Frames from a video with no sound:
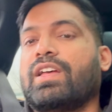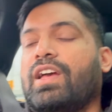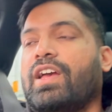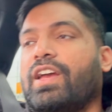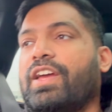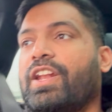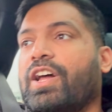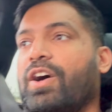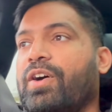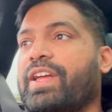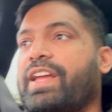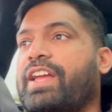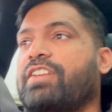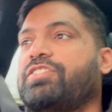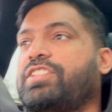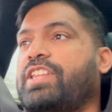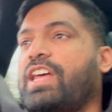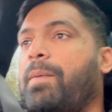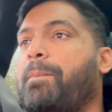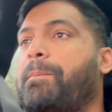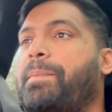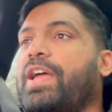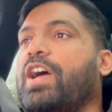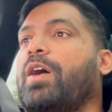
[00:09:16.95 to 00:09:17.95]
You know, it gives you
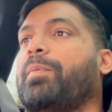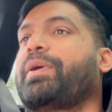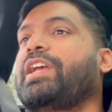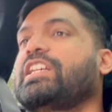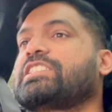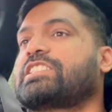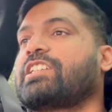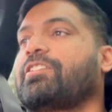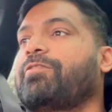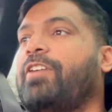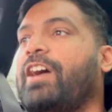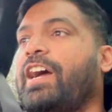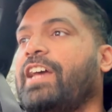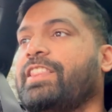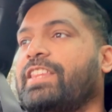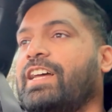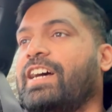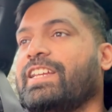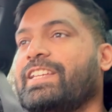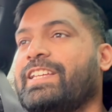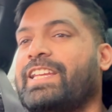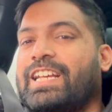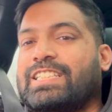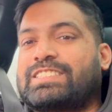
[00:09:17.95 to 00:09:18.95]
that bit of peace of mind
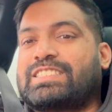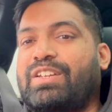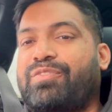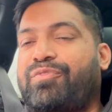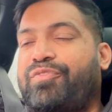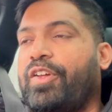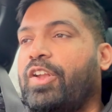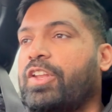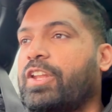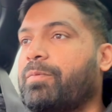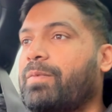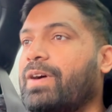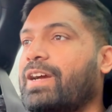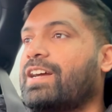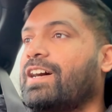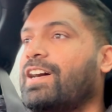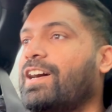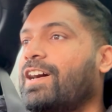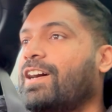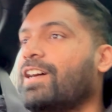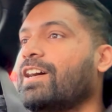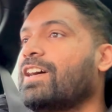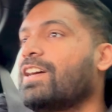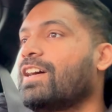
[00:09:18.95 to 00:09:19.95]
that yes, I filled up my
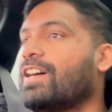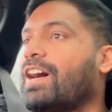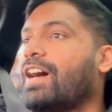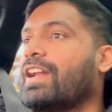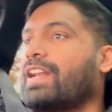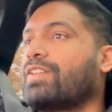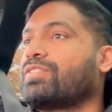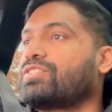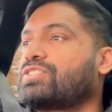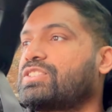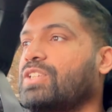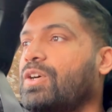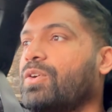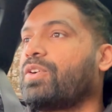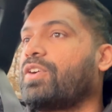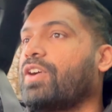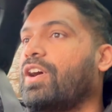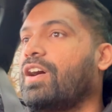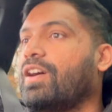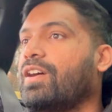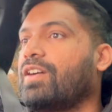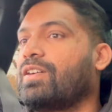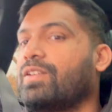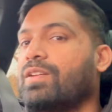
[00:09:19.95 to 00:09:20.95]
car and I've still
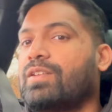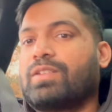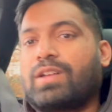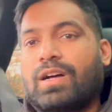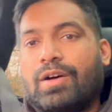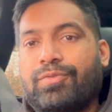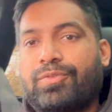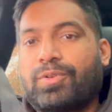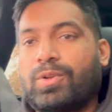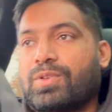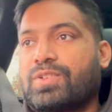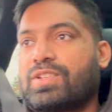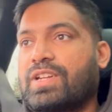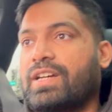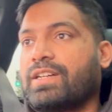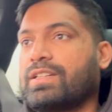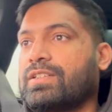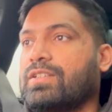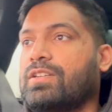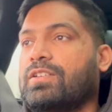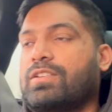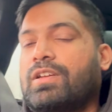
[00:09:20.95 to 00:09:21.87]
got a full tank.